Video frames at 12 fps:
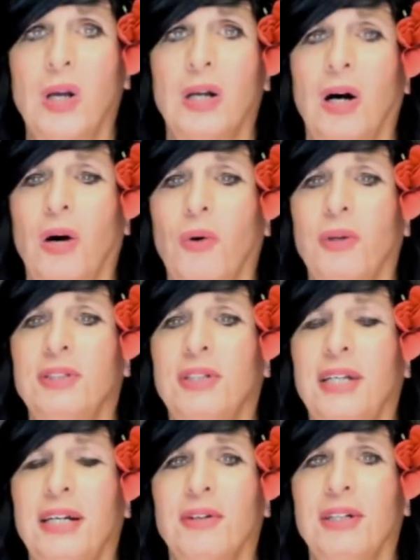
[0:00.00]
Always
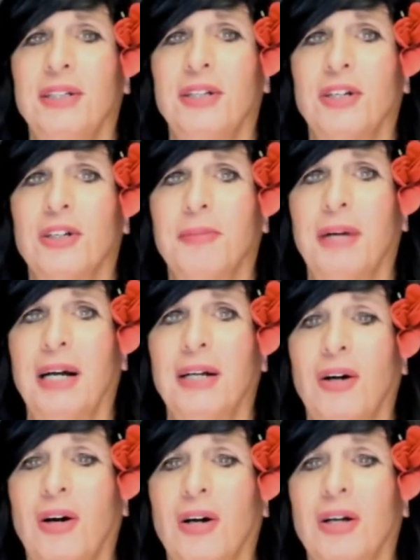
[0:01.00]
near and dear to my
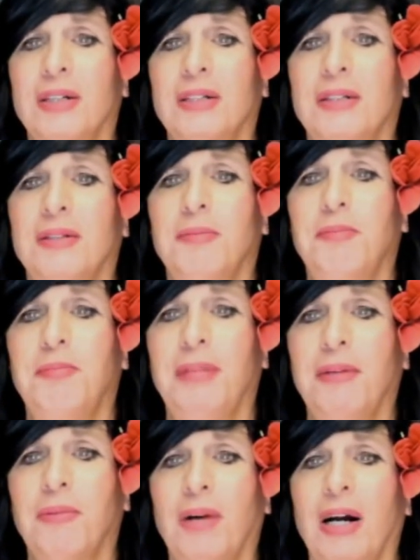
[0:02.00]
heart.
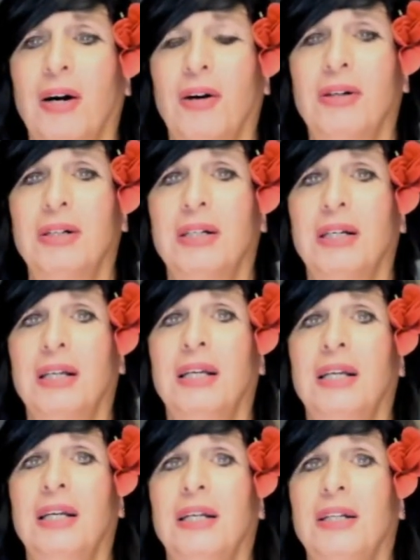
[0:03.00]
Be well.
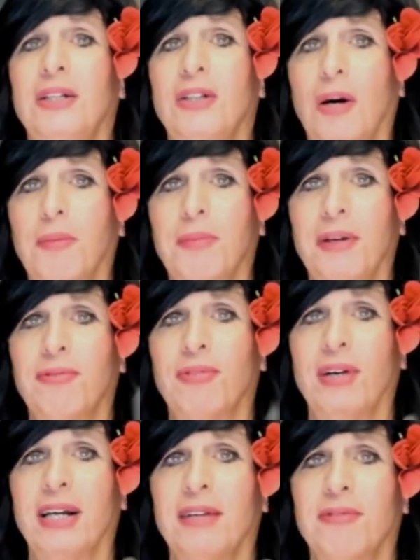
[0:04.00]
Don't be
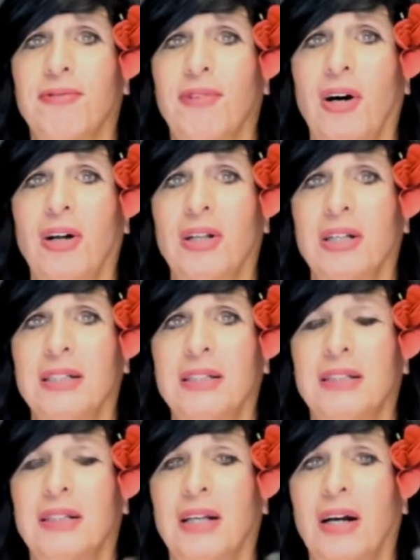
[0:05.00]
friggin' falling.
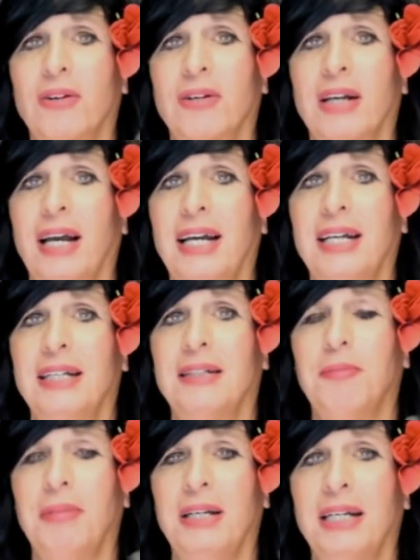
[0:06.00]
Okay?
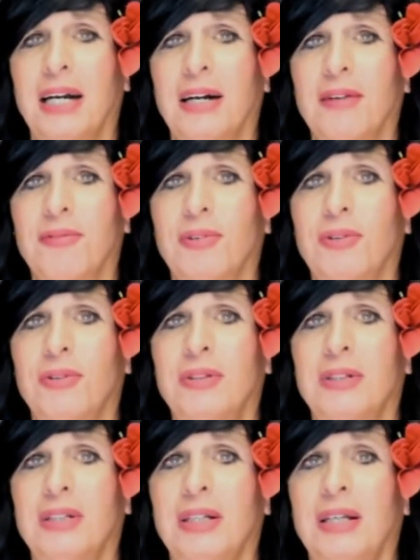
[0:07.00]
Be careful.
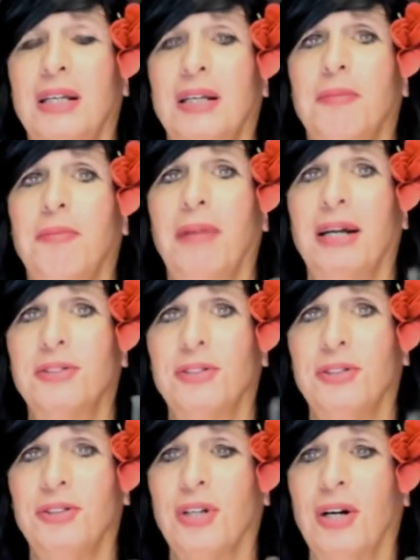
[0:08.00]
Best
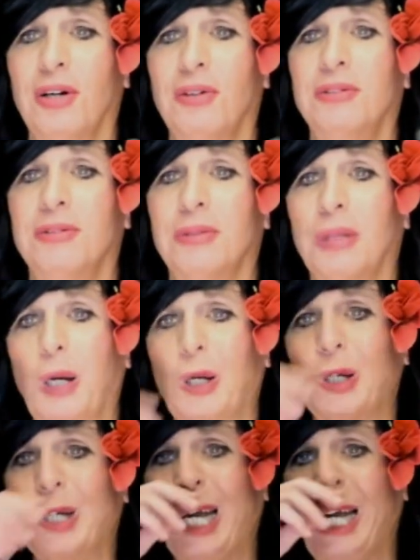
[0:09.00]
to Joe.
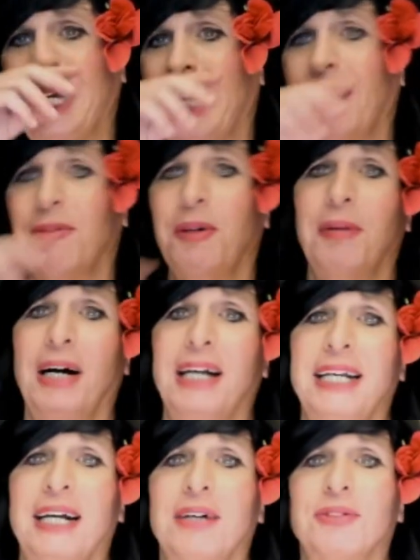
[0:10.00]
Okay,
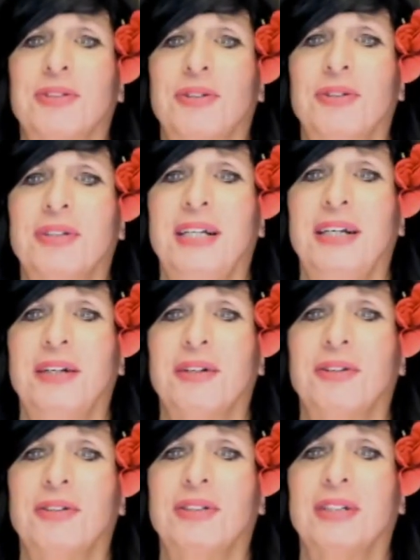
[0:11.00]
everybody else on
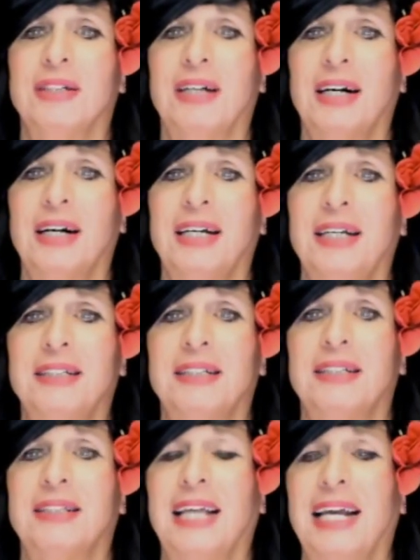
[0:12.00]
here tonight,
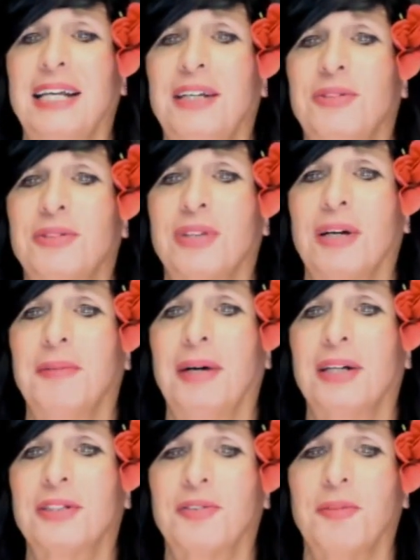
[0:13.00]
thank you so
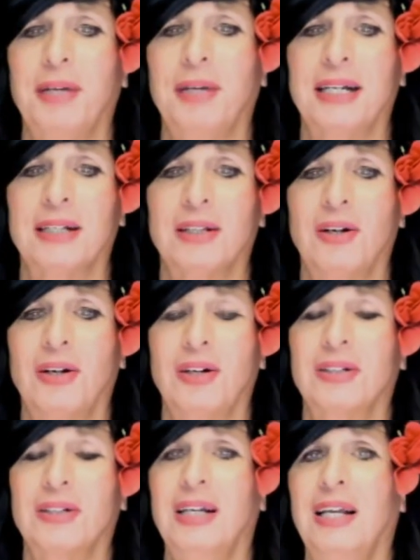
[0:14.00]
much for being
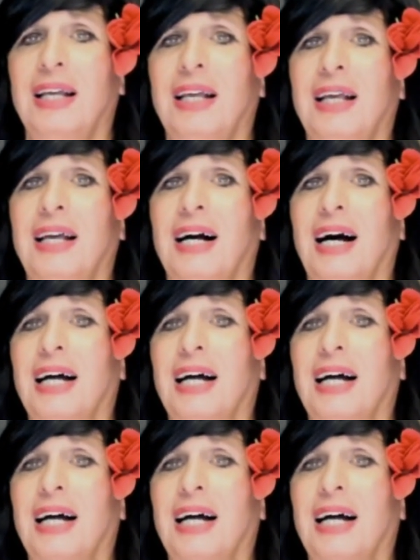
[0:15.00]
along. I